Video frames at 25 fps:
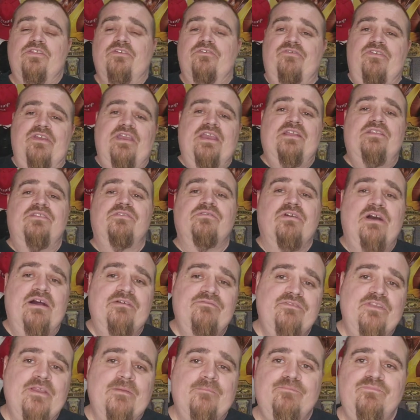fans
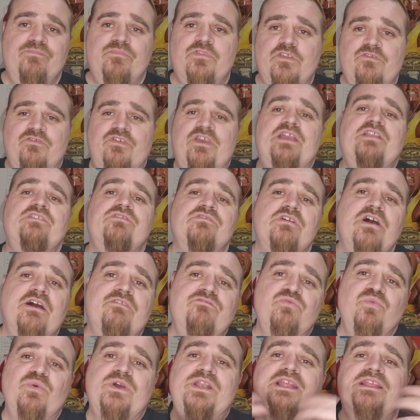loved him. The fans
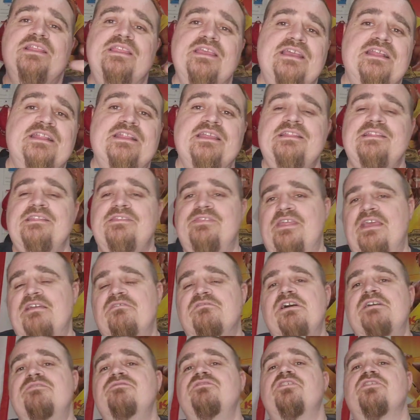loved what he did. They
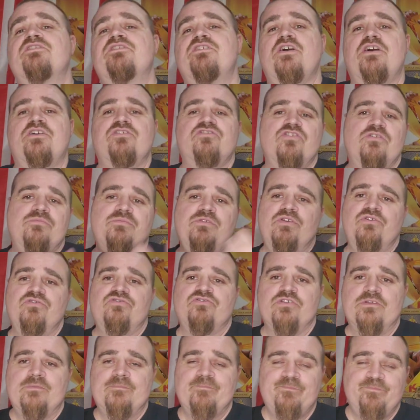loved his
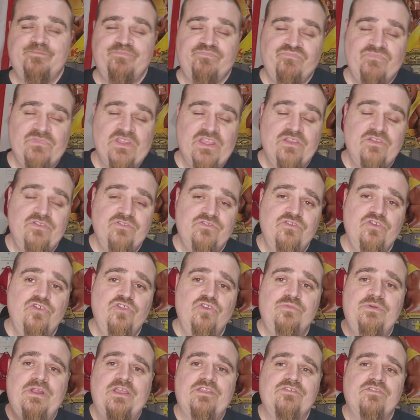contribution to
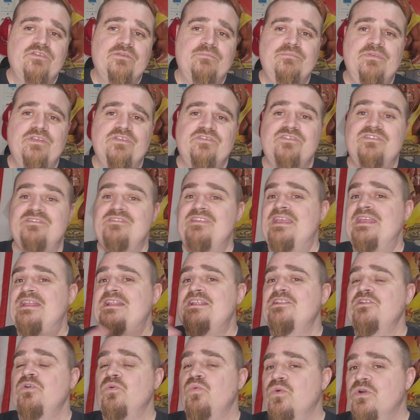the wrestling business.
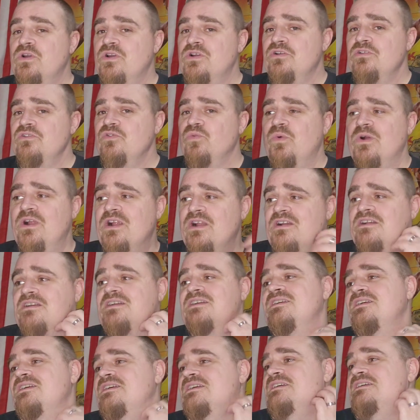And in a world
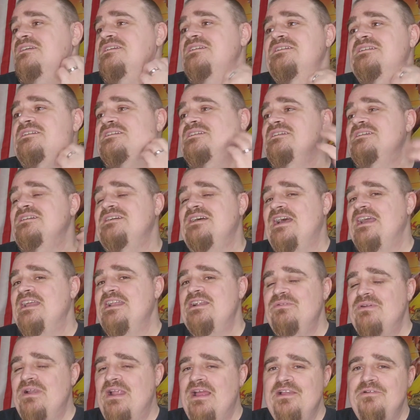where I
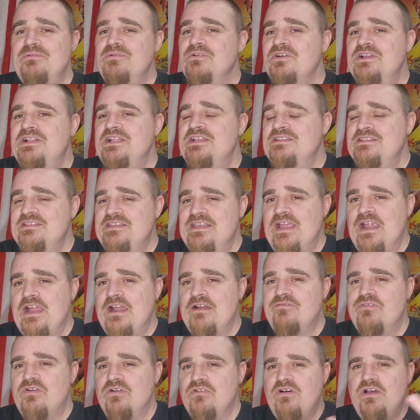really didn't
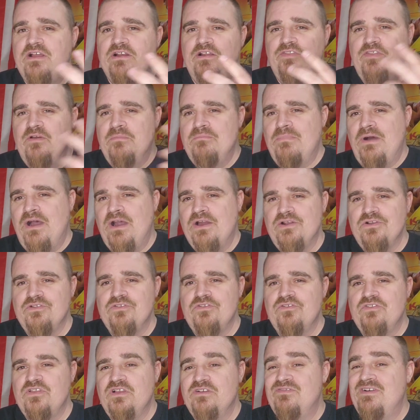care for a lot of the modern
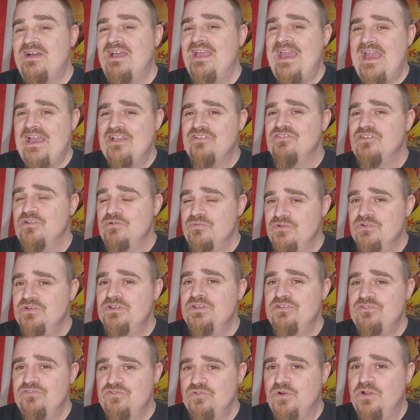stuff, I actually
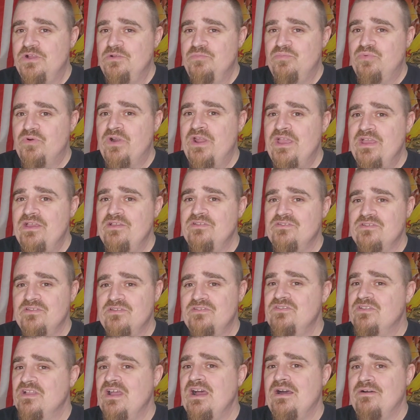really enjoyed Bray's
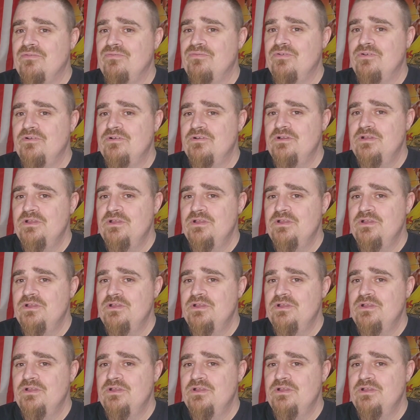stuff.